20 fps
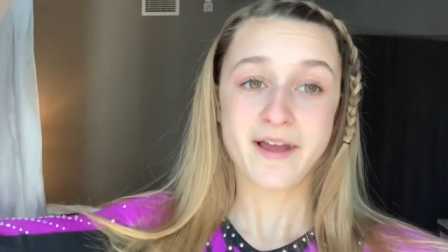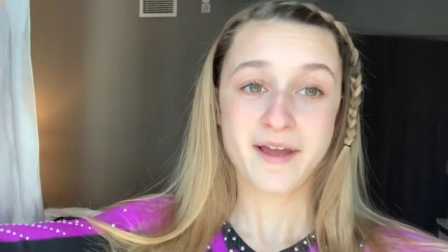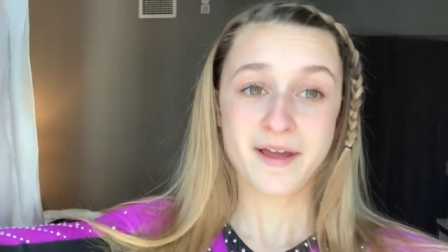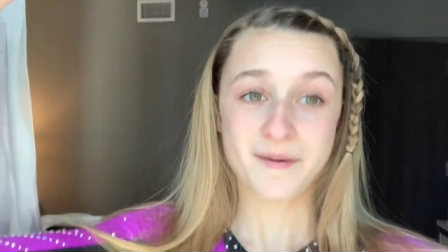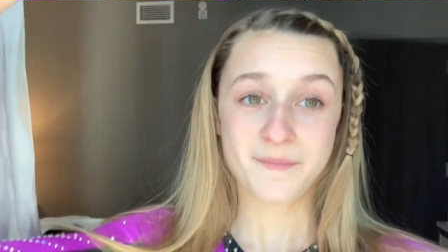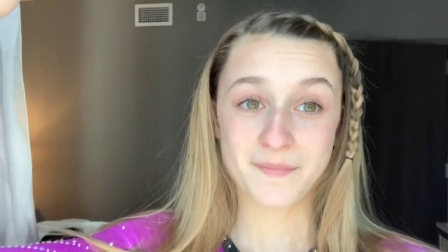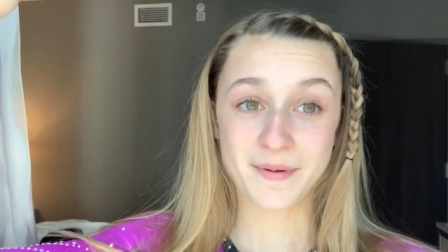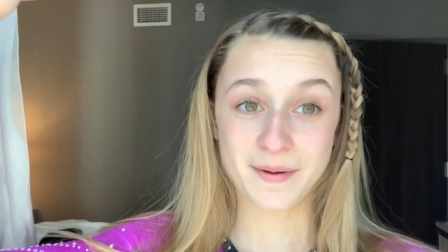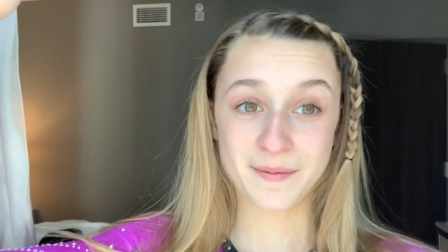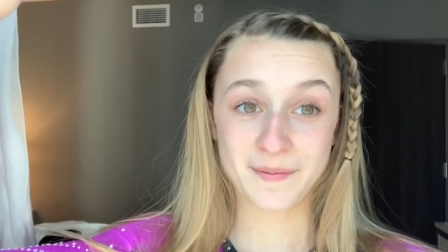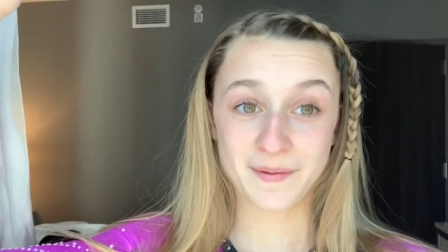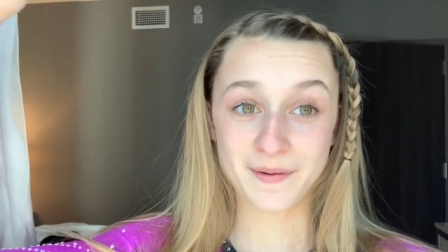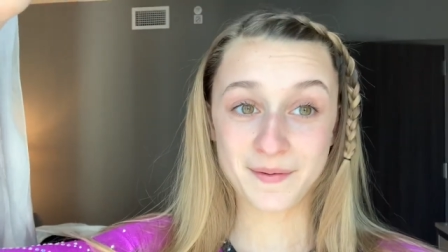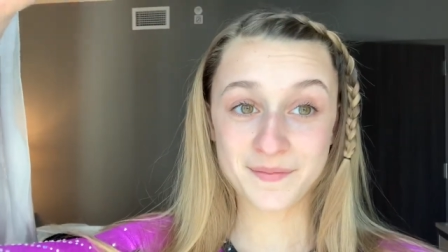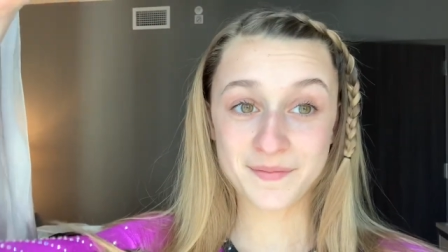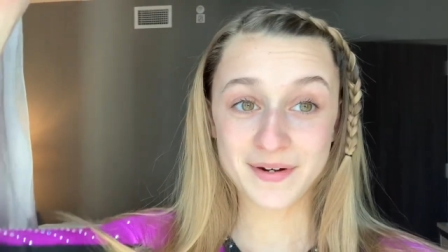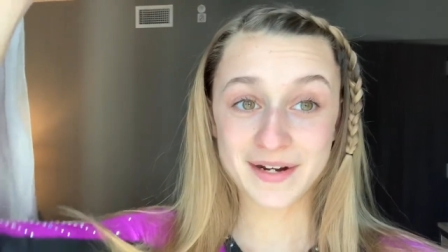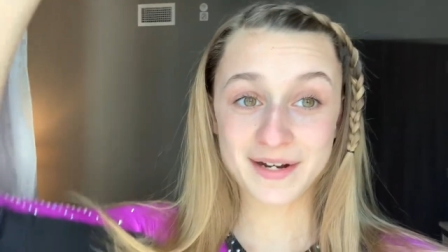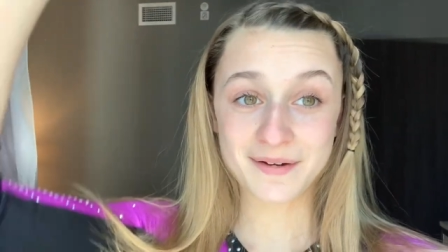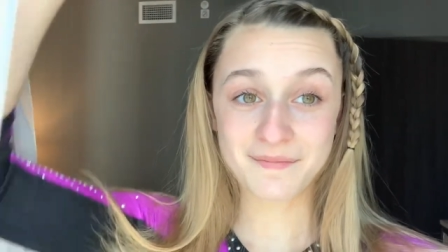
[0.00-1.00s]
My mom
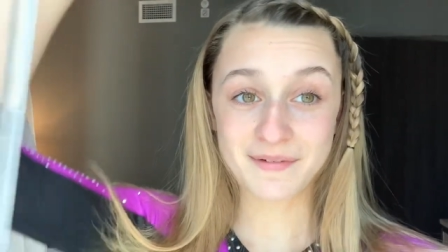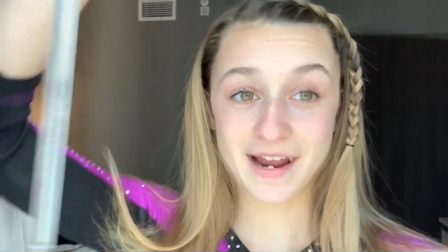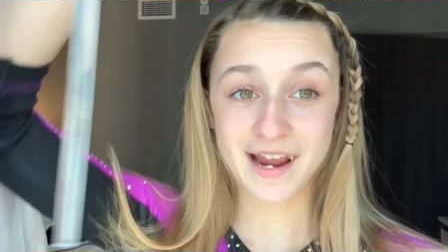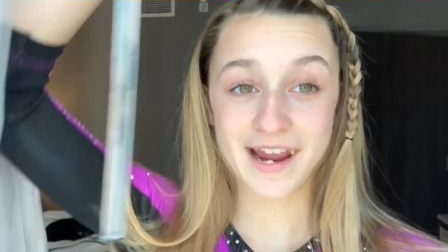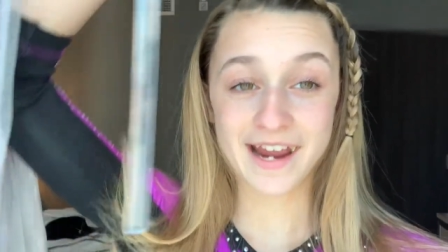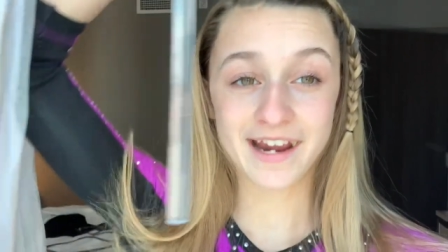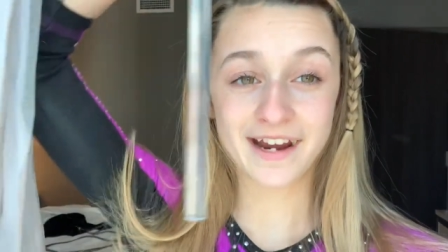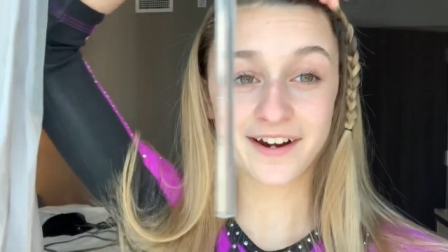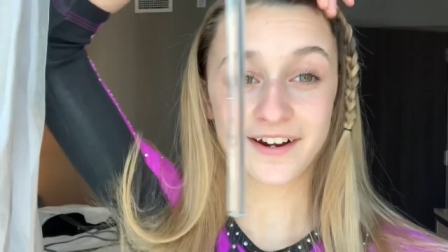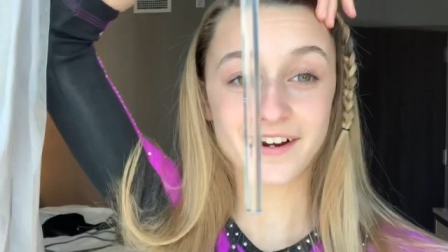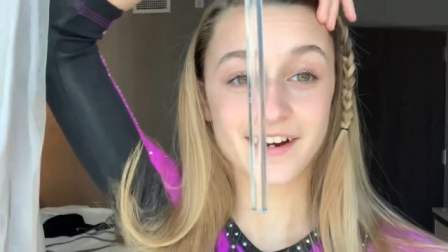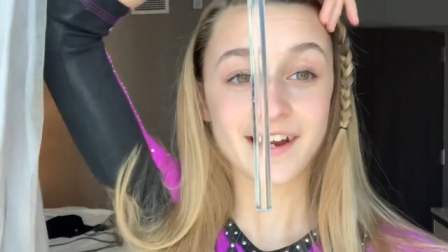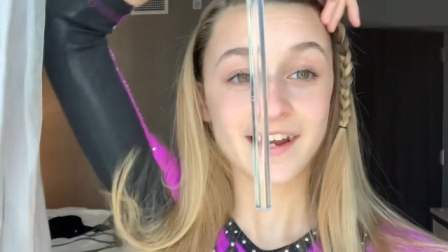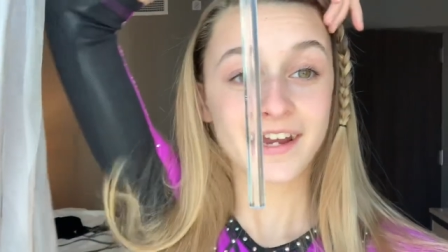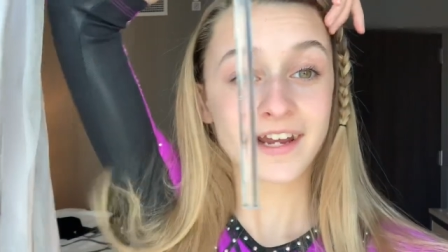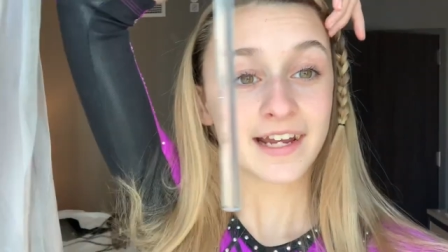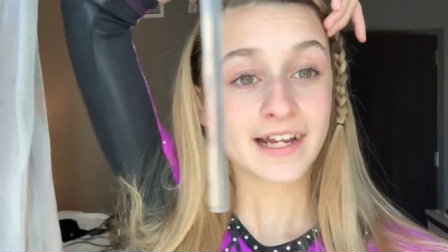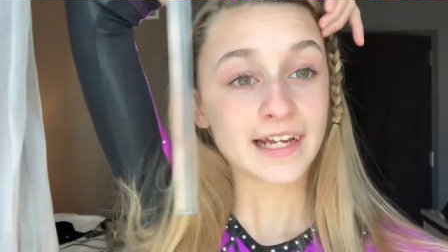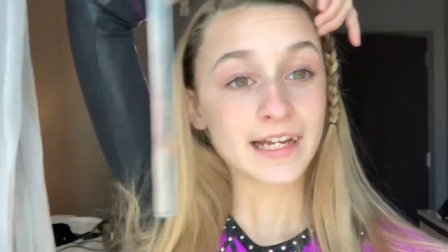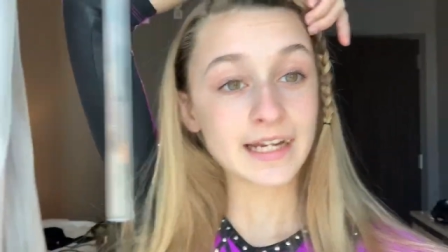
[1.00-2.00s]
braided my hair,
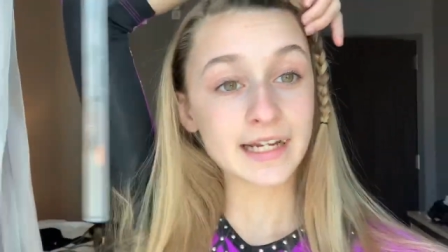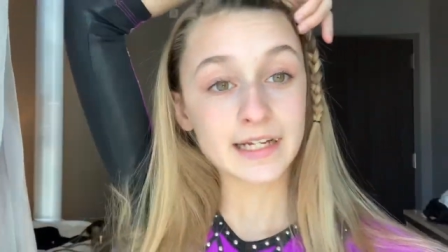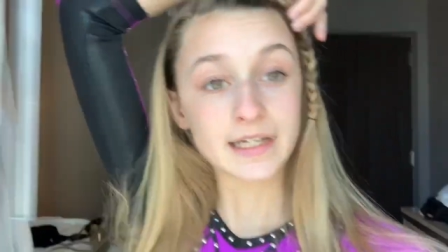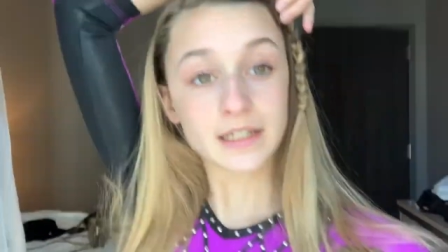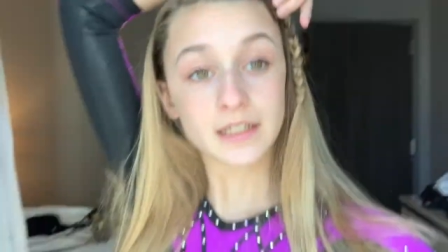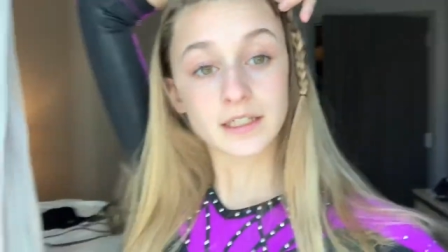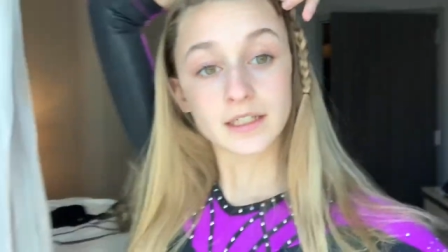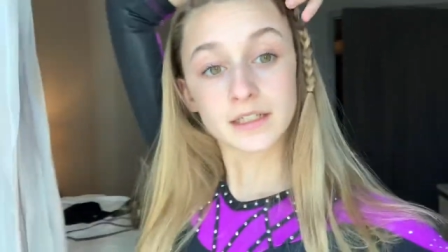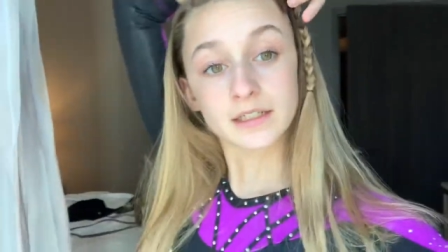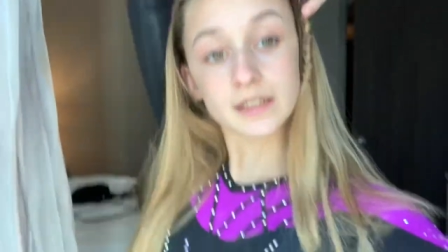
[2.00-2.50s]
and